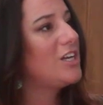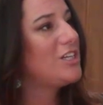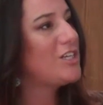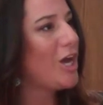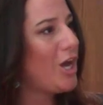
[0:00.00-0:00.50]

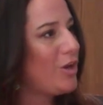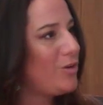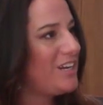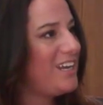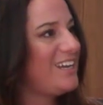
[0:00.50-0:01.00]

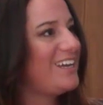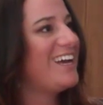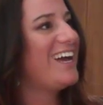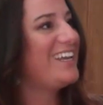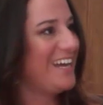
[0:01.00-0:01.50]
coding
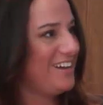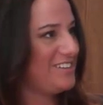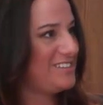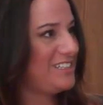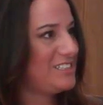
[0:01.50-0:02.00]

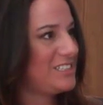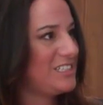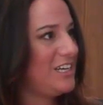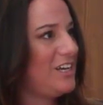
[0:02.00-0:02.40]
analysis